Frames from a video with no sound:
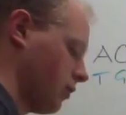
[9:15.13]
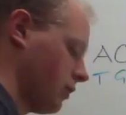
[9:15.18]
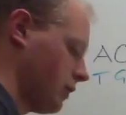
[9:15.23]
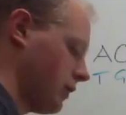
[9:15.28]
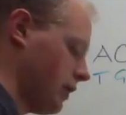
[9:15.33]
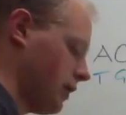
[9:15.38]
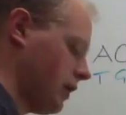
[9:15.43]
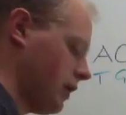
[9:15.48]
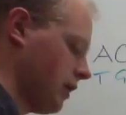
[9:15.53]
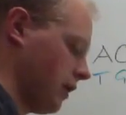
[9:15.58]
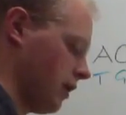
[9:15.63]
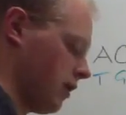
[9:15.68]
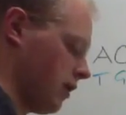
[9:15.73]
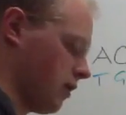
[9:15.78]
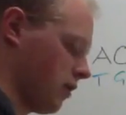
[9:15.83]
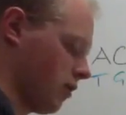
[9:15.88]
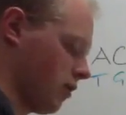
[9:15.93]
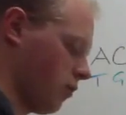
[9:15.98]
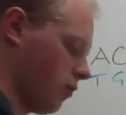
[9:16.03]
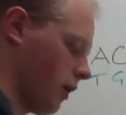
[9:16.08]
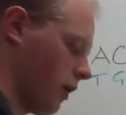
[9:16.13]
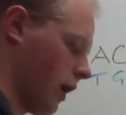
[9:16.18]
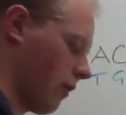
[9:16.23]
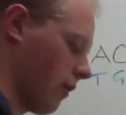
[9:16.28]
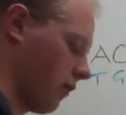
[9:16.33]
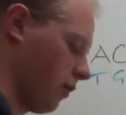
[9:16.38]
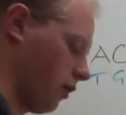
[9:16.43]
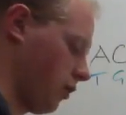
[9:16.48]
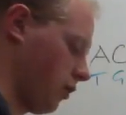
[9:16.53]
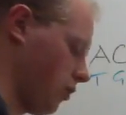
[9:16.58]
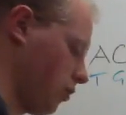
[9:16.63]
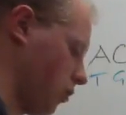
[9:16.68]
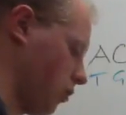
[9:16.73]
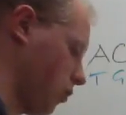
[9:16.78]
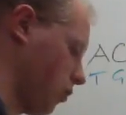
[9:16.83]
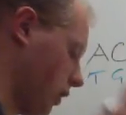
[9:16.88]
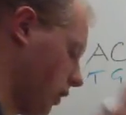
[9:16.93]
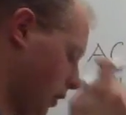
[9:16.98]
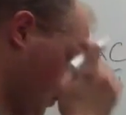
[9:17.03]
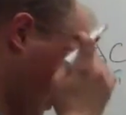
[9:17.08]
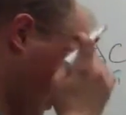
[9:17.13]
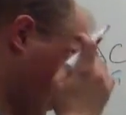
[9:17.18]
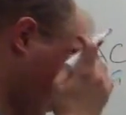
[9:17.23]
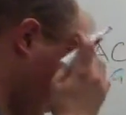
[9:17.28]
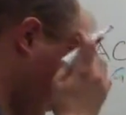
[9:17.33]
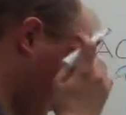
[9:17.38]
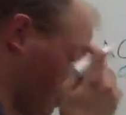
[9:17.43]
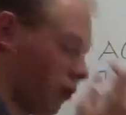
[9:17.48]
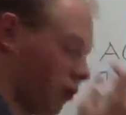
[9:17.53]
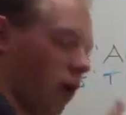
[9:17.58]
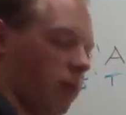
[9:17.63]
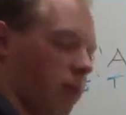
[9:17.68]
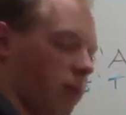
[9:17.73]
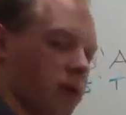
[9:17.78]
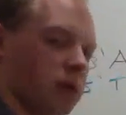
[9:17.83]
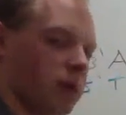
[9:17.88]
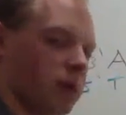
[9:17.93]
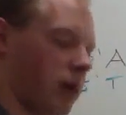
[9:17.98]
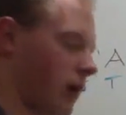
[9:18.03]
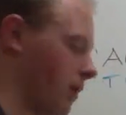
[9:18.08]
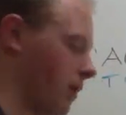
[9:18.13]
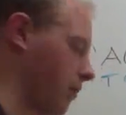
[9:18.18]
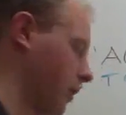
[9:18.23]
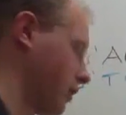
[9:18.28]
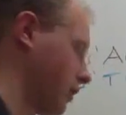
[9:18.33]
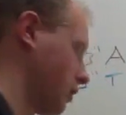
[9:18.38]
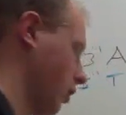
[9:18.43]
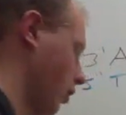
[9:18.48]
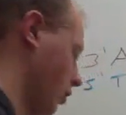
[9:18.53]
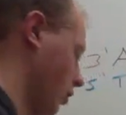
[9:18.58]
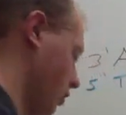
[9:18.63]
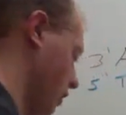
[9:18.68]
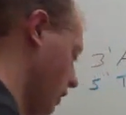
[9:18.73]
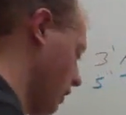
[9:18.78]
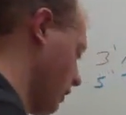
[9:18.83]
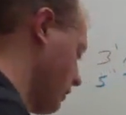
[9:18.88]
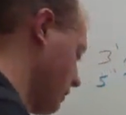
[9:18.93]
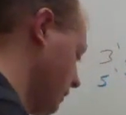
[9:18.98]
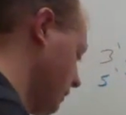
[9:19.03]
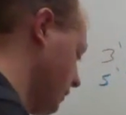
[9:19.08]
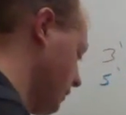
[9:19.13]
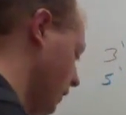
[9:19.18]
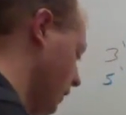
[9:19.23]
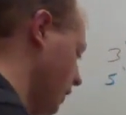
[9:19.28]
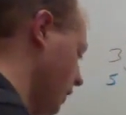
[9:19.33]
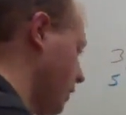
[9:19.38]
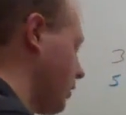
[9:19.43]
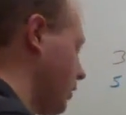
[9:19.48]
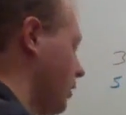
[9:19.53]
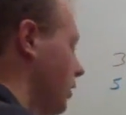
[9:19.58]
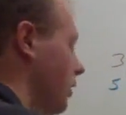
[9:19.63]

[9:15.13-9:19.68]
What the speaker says: T, we have a U. That's going to be a problem because we can't mix RNA and DNA.